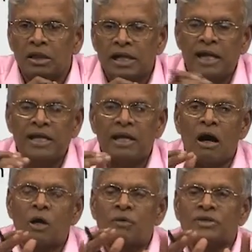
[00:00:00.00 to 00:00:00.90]
Earlier
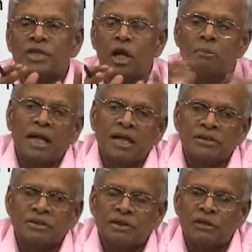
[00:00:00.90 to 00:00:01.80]
R was 0
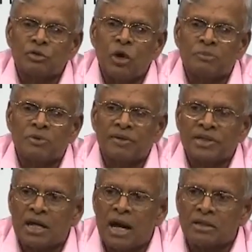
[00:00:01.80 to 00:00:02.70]
because there is no
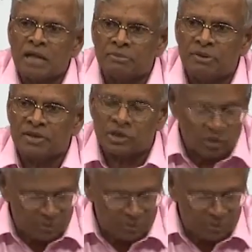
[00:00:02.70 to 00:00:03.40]
observation noise, observations are